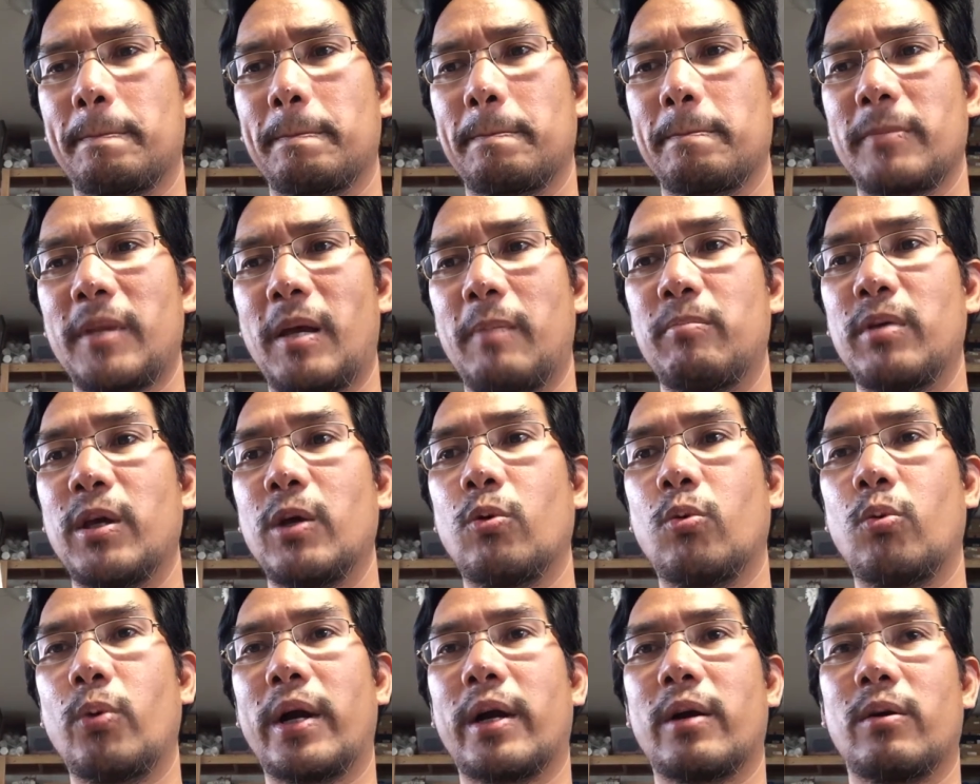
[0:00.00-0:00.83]
be
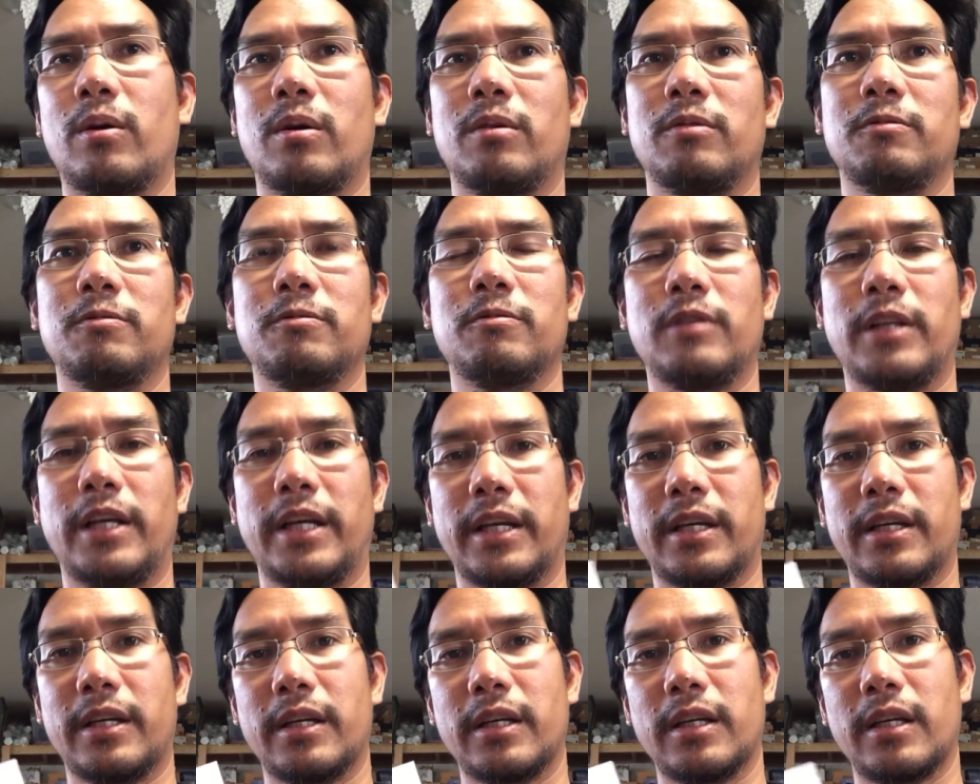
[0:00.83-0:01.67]
aware of, like
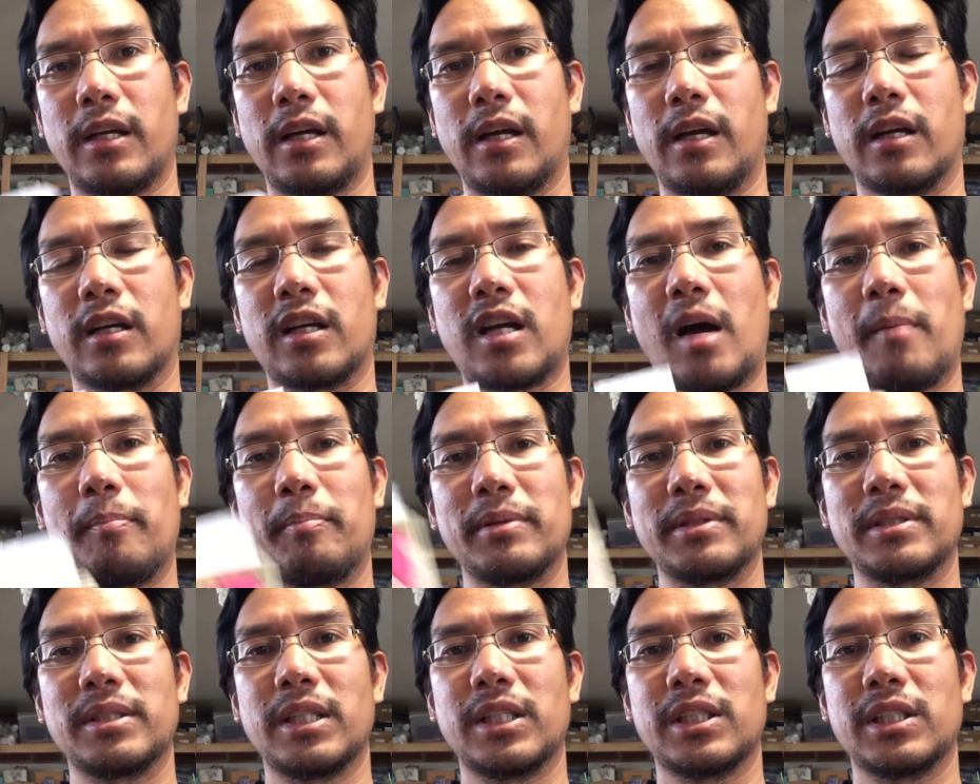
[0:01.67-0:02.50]

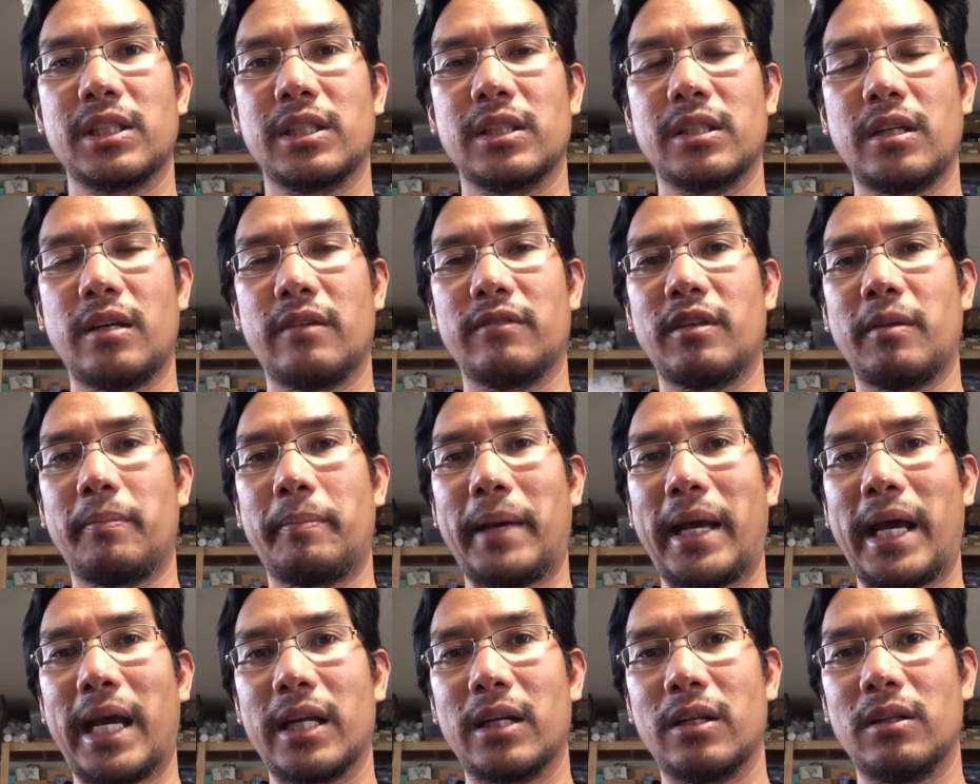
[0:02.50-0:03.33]
composition of the
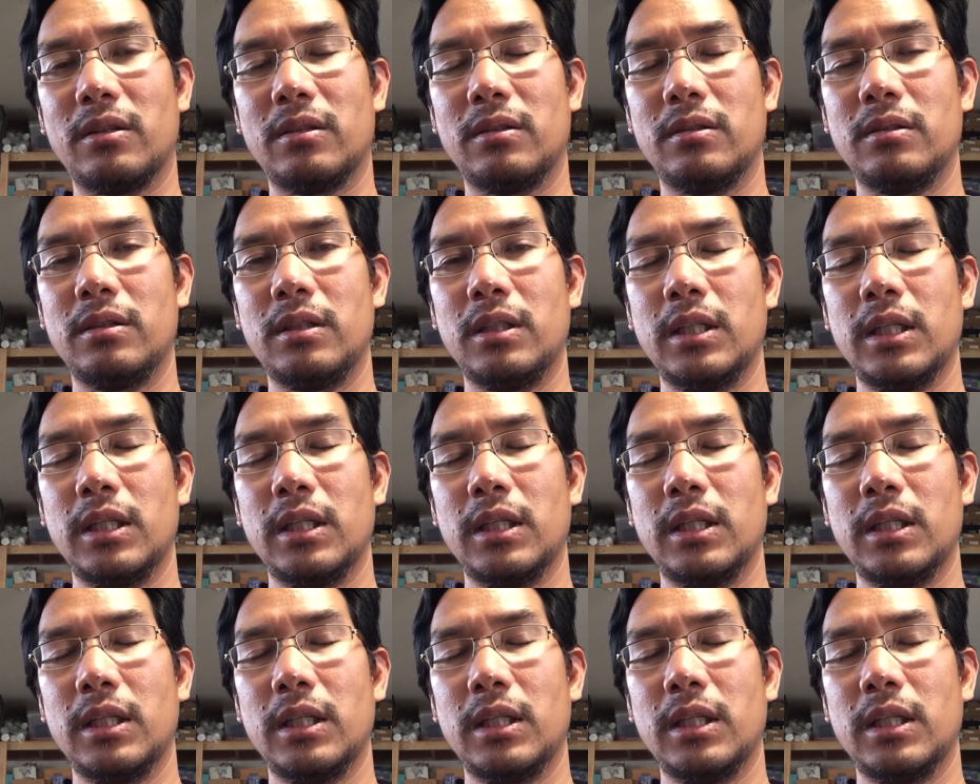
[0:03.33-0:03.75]
panel,